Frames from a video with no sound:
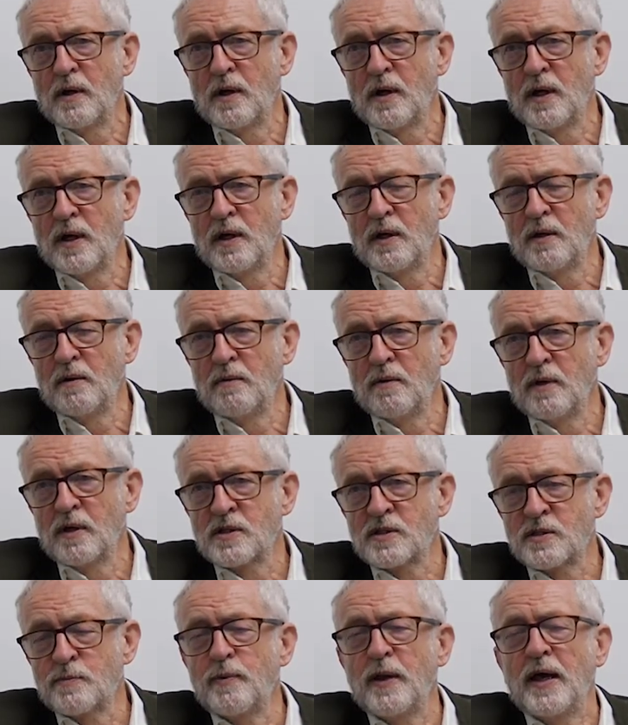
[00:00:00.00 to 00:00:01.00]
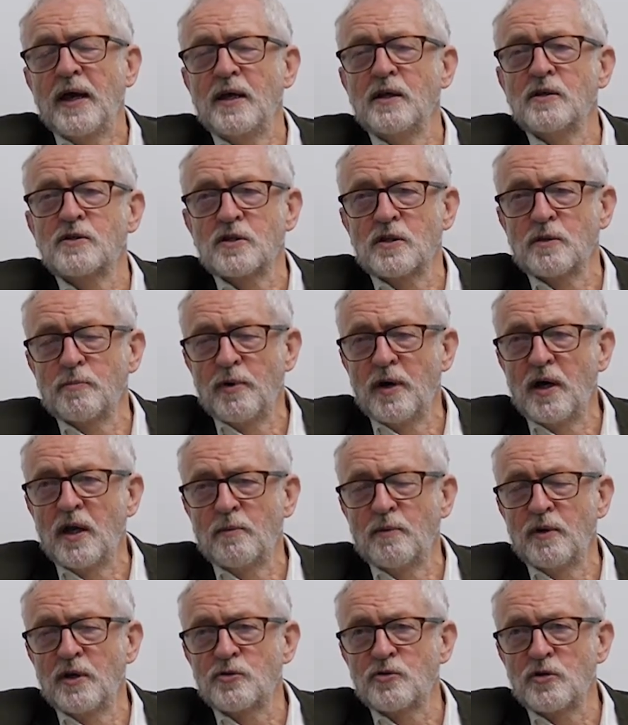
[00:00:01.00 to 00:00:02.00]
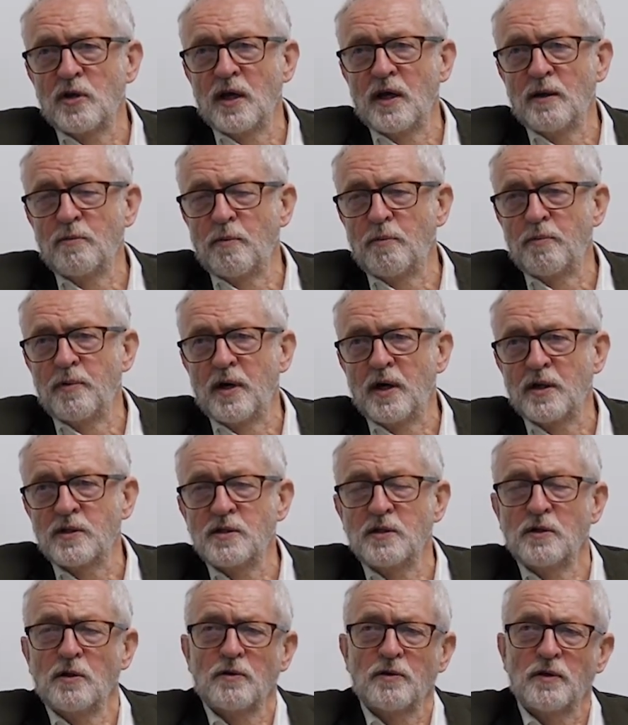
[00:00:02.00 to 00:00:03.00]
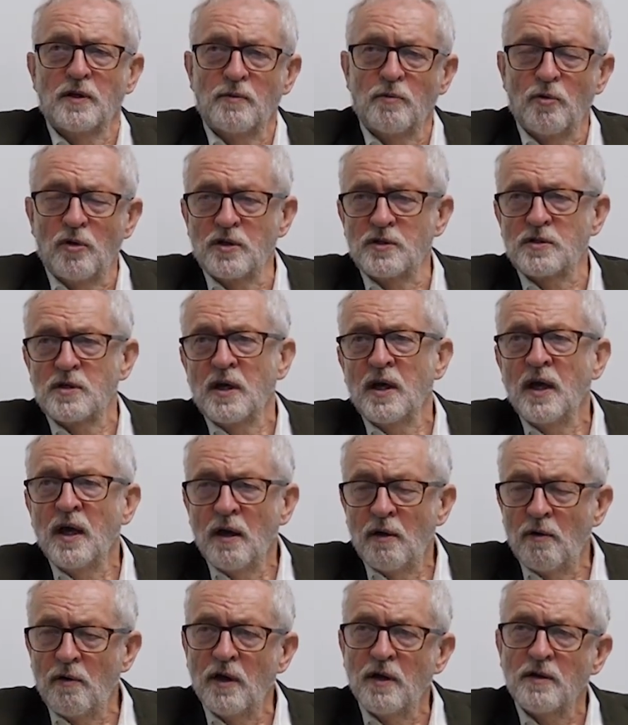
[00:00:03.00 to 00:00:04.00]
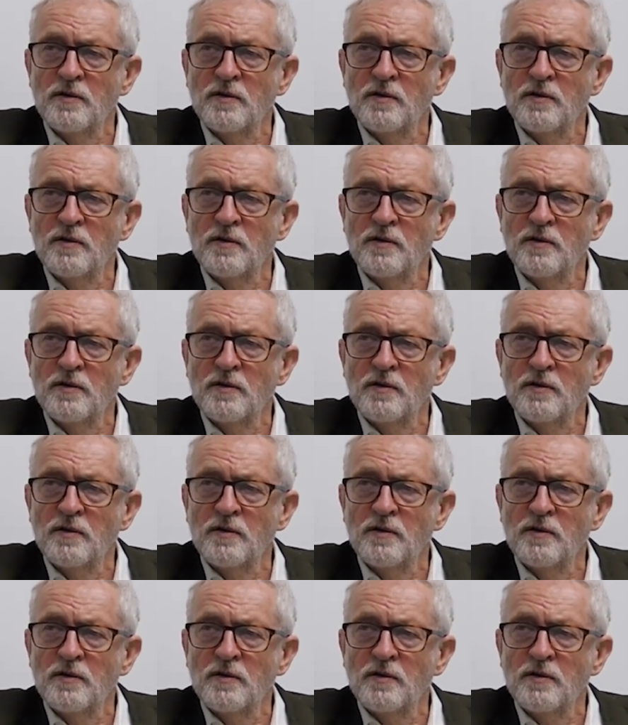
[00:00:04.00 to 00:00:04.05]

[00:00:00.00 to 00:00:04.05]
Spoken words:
I explained to the Parliamentary Labour Party, not that they wanted to hear